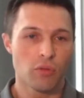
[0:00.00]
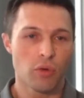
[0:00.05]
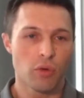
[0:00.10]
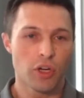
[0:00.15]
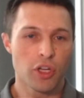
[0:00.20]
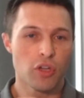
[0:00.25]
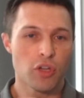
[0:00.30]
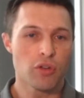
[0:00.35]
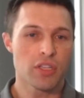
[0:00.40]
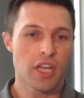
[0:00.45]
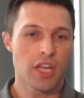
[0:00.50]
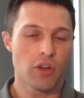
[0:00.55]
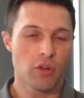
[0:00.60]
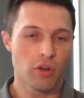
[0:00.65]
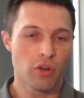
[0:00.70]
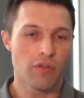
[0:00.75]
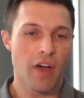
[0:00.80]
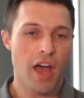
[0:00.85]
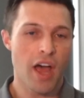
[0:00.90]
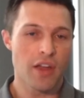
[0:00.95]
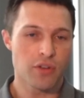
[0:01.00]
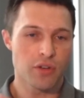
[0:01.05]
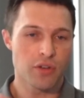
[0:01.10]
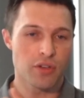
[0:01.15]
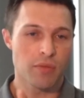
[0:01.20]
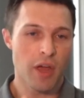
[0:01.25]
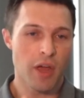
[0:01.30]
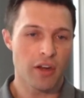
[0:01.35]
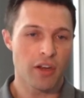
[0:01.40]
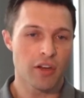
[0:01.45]
What do you say to
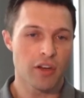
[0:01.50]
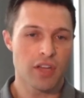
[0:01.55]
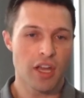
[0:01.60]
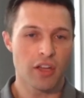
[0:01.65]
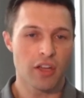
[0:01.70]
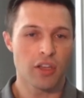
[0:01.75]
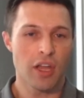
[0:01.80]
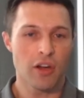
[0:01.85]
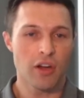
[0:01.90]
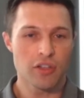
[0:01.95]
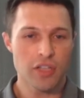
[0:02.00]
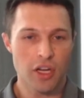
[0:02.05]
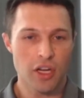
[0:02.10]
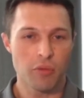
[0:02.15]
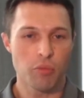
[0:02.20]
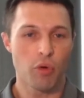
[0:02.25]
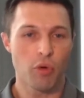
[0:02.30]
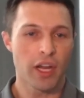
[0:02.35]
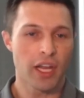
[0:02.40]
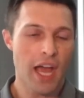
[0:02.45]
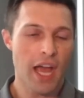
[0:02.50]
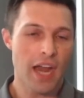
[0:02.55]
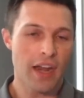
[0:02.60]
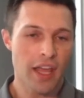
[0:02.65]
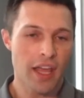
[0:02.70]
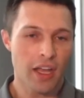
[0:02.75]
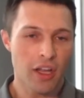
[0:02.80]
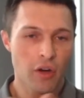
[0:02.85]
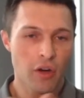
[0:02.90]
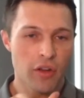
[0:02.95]
advisors about here's how you here's how you break
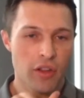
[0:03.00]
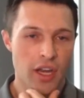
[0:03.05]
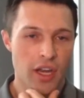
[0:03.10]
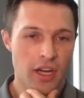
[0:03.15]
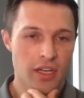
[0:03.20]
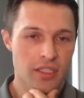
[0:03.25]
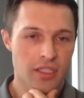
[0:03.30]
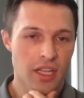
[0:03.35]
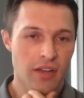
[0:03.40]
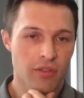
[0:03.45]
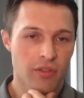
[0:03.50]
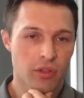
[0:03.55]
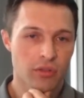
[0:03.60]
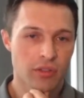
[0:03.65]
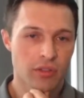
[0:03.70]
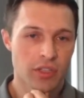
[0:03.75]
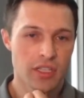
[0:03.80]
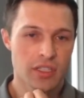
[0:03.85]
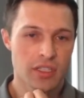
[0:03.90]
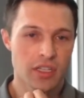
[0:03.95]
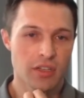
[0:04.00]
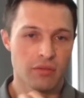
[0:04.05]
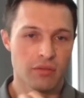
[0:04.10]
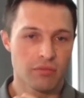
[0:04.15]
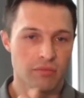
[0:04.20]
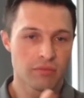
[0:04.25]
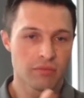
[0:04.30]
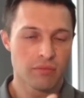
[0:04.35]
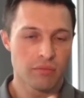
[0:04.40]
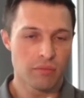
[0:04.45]
out of that and go to the next level? Is it
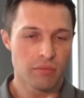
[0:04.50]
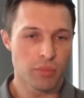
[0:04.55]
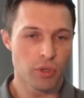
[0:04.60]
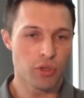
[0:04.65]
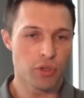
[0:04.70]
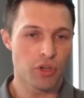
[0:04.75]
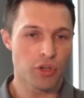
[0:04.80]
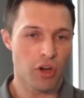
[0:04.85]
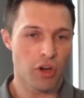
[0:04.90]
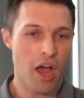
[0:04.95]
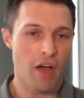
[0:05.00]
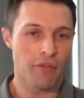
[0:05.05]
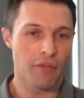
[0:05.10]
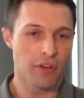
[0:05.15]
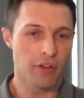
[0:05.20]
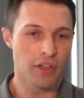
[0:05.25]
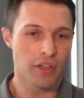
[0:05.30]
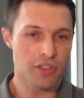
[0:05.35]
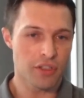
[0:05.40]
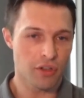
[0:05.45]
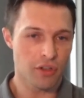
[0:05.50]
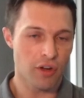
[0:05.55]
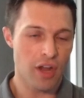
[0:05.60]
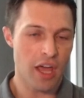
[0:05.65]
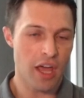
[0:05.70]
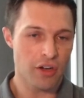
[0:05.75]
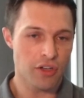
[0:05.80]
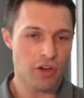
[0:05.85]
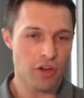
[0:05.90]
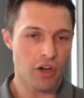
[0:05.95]
boost your confidence and learn
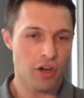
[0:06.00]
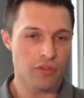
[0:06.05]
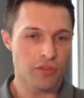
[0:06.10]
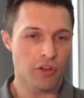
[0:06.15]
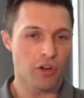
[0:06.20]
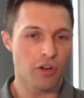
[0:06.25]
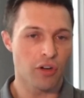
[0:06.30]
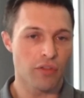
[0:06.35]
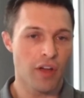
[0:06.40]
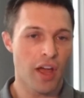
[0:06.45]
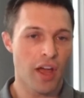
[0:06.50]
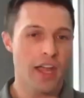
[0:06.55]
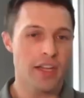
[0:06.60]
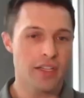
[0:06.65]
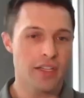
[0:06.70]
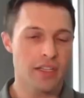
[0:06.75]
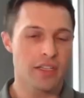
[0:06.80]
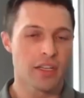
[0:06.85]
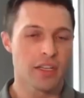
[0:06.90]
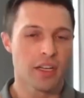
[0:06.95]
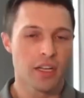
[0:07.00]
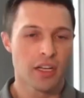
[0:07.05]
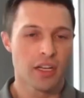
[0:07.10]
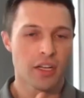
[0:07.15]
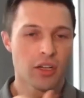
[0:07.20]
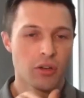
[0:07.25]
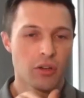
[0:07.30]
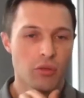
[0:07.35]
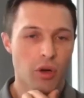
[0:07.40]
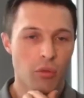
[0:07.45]
how to charge for your advice,
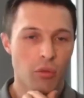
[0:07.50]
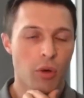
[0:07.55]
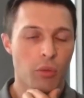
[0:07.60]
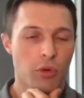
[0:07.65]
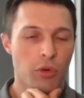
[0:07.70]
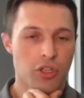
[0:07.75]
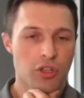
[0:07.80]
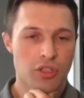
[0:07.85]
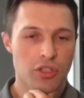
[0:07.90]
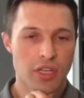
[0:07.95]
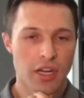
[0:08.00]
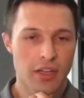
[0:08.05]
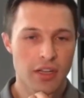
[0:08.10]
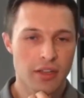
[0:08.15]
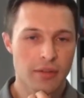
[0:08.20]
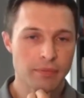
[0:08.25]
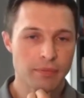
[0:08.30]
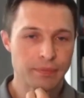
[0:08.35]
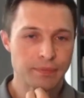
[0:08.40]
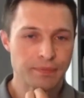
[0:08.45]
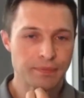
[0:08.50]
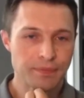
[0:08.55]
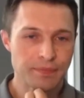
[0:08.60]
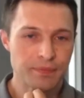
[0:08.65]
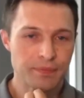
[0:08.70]
what, what would you say to them?